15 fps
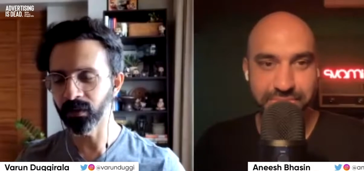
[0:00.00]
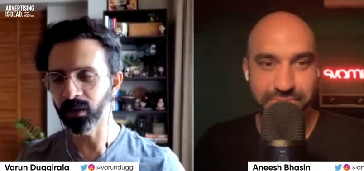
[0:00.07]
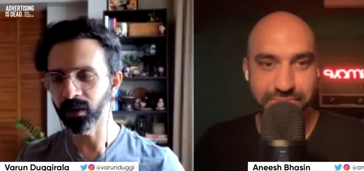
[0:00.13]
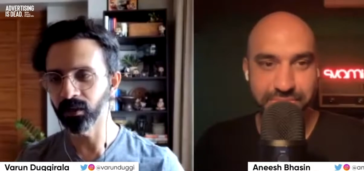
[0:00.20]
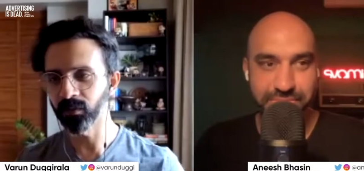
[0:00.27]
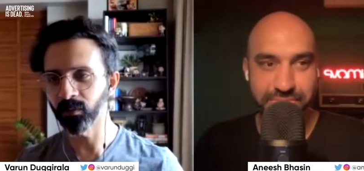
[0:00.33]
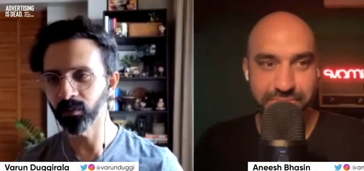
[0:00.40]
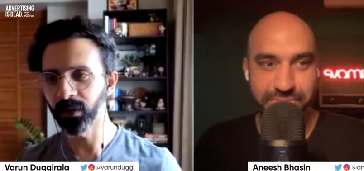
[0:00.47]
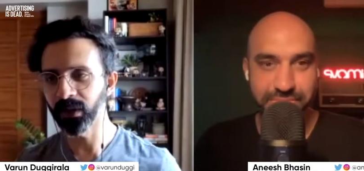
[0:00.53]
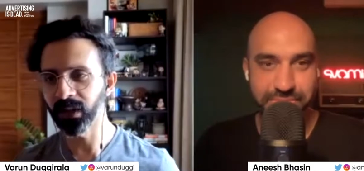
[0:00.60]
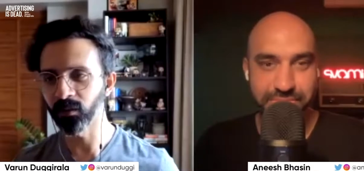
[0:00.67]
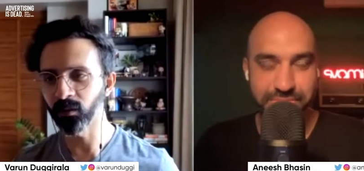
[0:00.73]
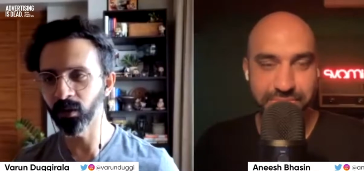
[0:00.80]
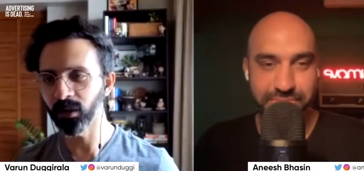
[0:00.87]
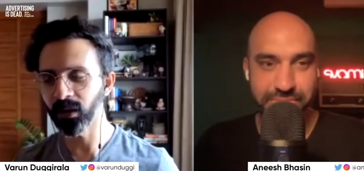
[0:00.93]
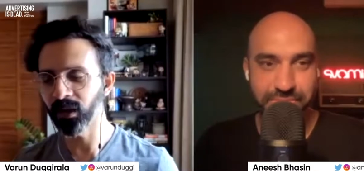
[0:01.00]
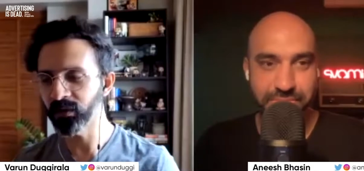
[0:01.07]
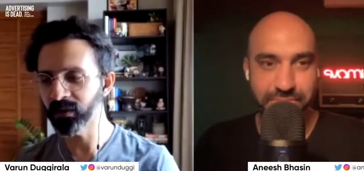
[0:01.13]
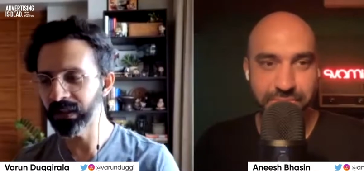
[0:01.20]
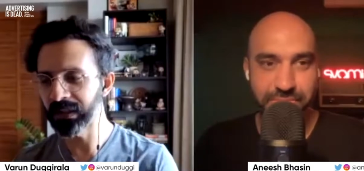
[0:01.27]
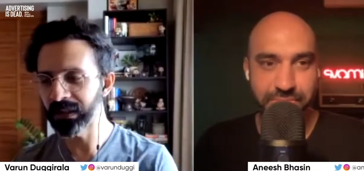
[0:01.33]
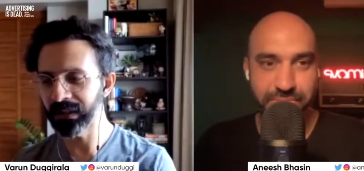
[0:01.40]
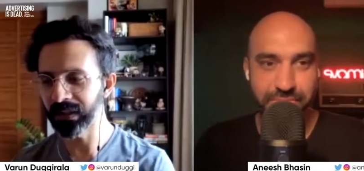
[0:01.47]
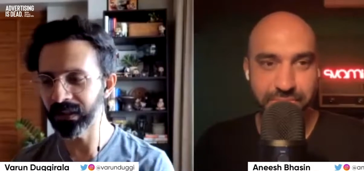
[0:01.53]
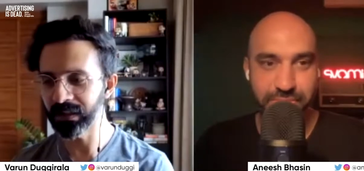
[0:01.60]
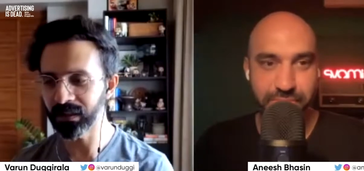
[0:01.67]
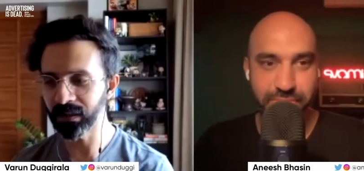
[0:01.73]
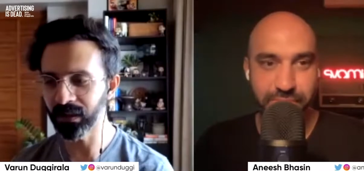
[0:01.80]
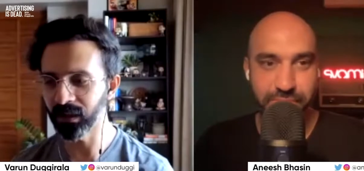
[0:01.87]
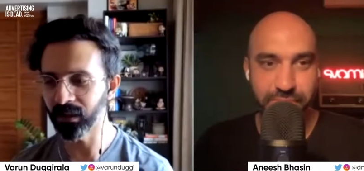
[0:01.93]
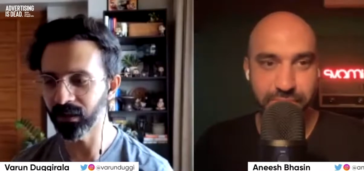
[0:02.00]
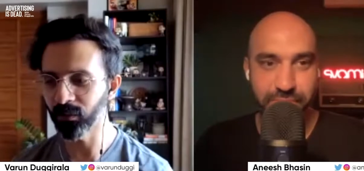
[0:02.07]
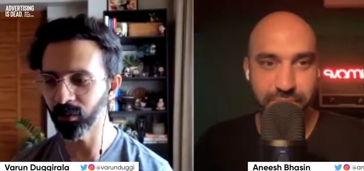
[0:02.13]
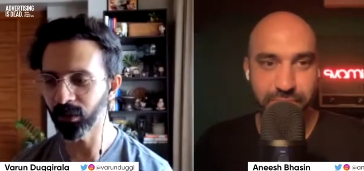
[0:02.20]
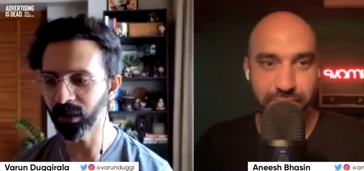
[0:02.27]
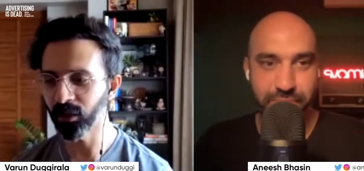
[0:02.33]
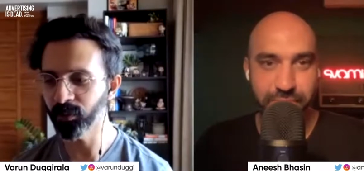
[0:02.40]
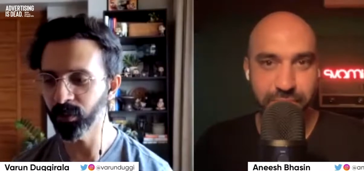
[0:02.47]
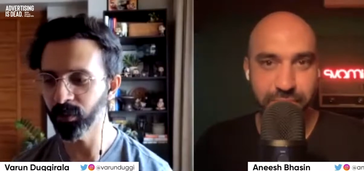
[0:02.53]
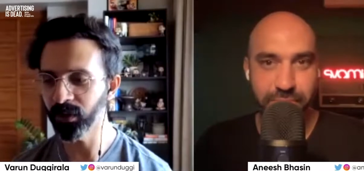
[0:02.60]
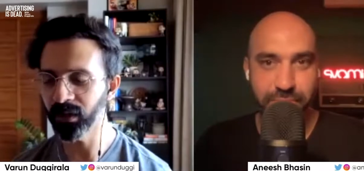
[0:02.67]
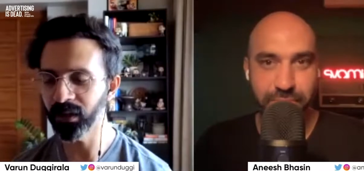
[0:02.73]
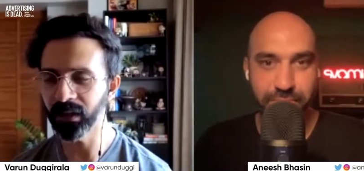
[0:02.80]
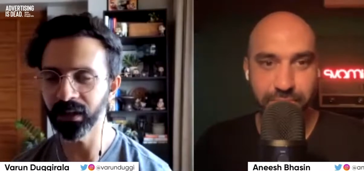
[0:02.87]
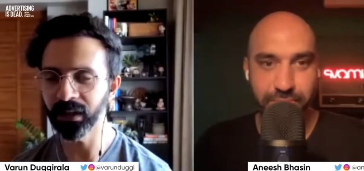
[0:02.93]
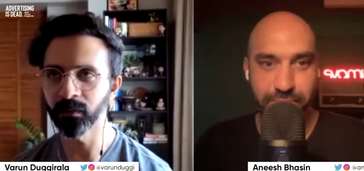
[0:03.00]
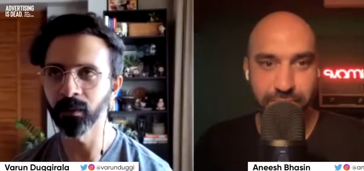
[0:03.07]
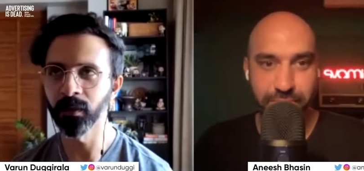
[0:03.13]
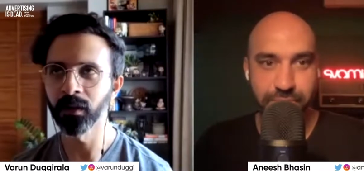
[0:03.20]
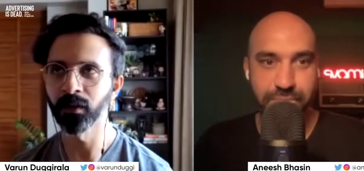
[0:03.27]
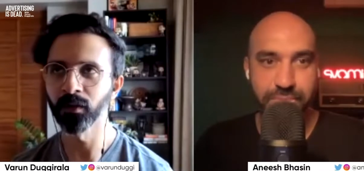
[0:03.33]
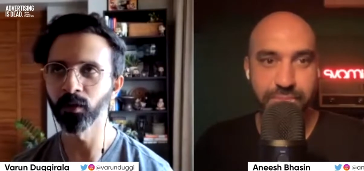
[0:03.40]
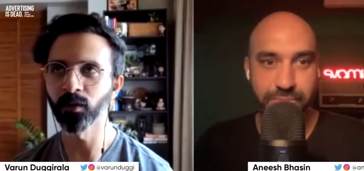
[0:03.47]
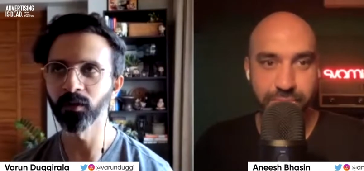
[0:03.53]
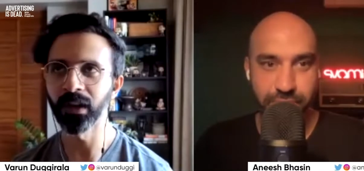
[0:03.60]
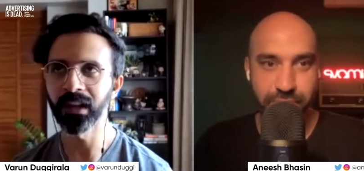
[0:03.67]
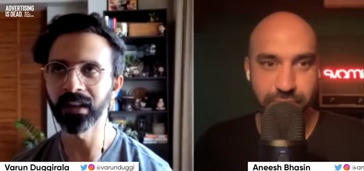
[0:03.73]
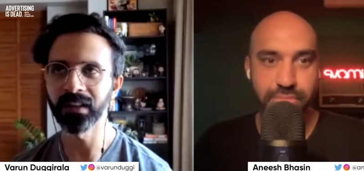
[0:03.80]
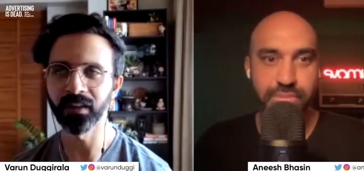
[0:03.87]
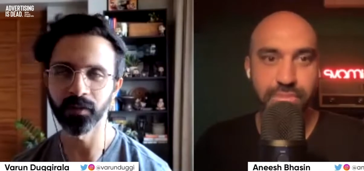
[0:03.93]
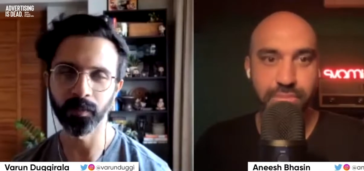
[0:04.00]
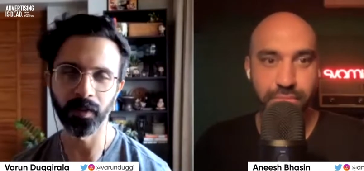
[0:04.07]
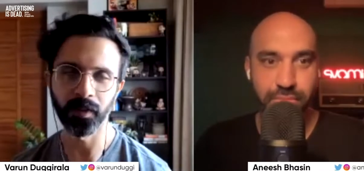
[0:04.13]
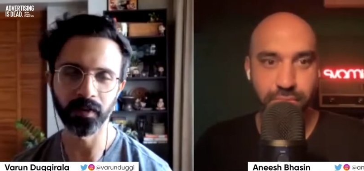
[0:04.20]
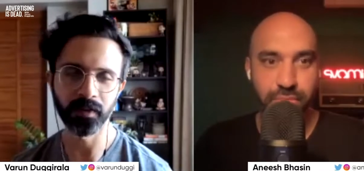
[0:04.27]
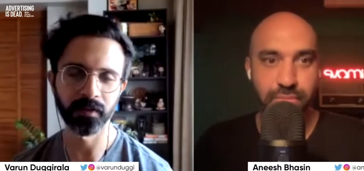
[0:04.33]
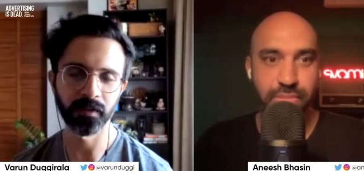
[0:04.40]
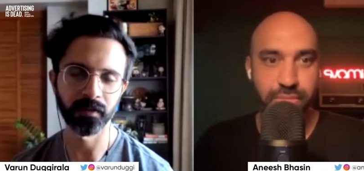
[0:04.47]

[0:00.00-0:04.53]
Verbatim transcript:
Speaker 1: uh, bring in what kind of skill sets, uh, what kind of people really do well in this space?